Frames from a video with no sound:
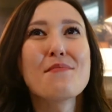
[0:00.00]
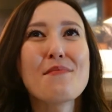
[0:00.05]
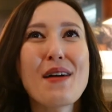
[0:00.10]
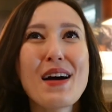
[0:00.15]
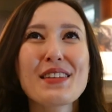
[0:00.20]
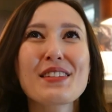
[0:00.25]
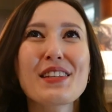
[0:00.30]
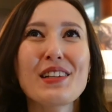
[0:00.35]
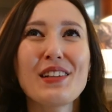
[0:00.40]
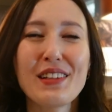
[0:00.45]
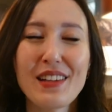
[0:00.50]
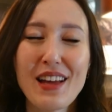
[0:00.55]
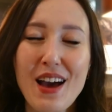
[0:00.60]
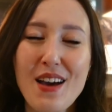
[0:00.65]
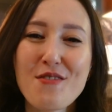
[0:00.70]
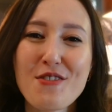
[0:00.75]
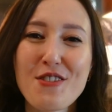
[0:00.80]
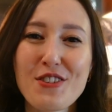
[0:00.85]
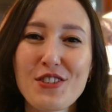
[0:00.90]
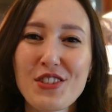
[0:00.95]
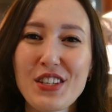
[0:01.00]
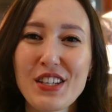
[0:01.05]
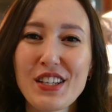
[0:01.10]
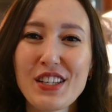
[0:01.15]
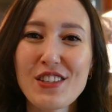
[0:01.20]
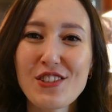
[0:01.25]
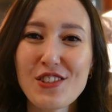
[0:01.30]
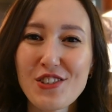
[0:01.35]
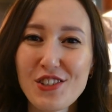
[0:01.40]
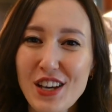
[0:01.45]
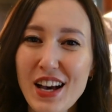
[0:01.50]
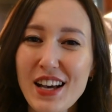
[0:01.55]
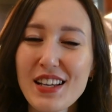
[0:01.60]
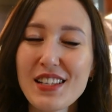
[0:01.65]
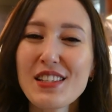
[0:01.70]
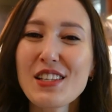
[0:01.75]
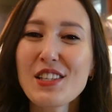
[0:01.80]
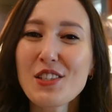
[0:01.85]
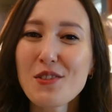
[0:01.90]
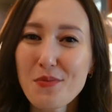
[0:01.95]
Masculine energy is
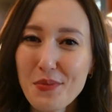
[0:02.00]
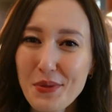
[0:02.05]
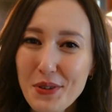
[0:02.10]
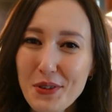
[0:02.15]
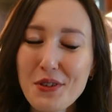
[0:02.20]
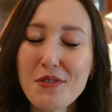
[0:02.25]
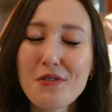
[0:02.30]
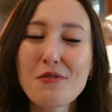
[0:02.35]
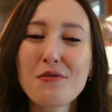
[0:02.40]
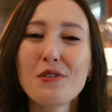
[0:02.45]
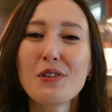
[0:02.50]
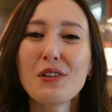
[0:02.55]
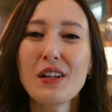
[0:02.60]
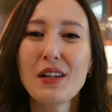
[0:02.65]
just as beautiful